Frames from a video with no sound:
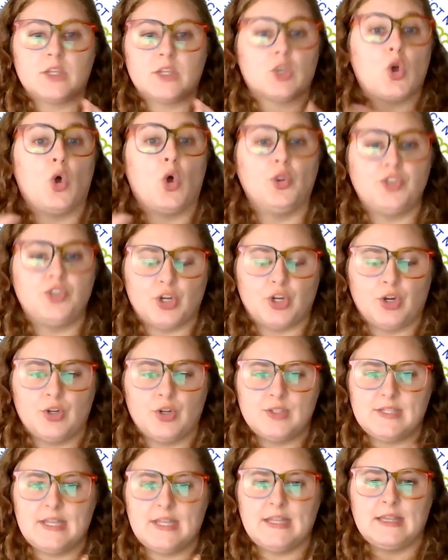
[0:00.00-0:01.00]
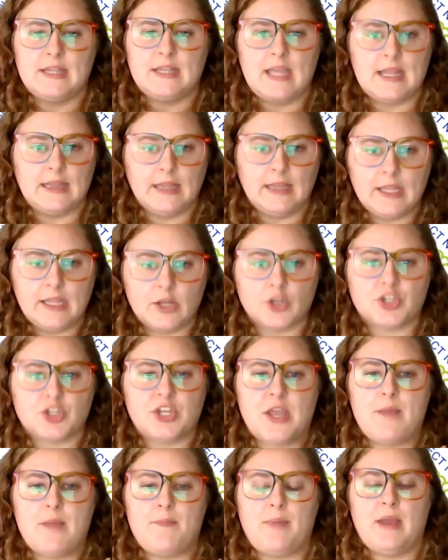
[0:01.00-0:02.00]
cultures and, and
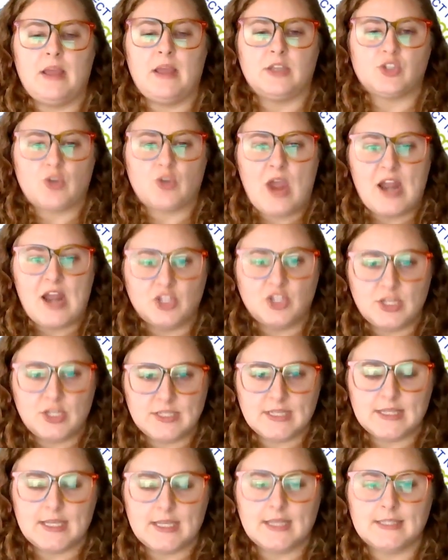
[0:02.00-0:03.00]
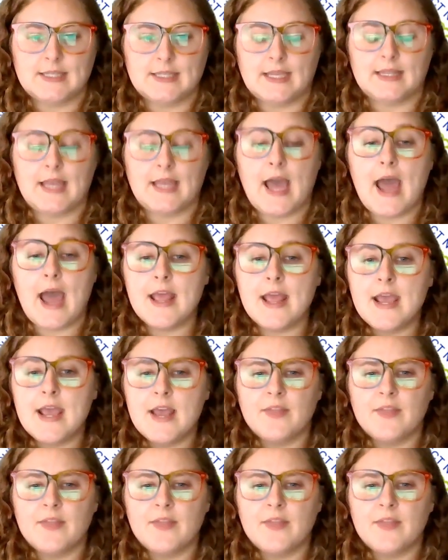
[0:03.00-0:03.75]
leadership strategies and things like that.